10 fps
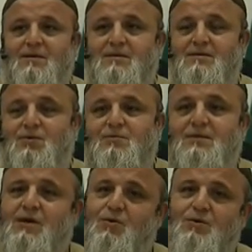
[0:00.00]
So
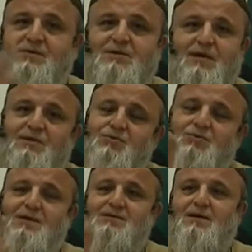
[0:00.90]
they go inside, do
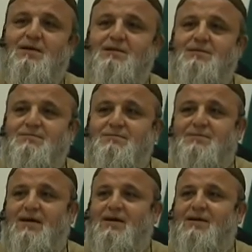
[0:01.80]
their salat,
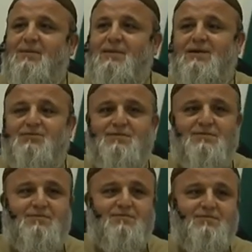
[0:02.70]
and come out.
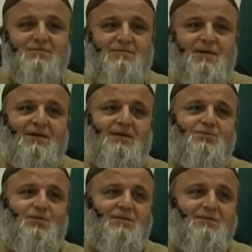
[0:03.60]
And
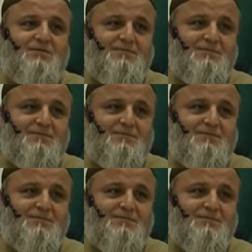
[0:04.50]
guess what?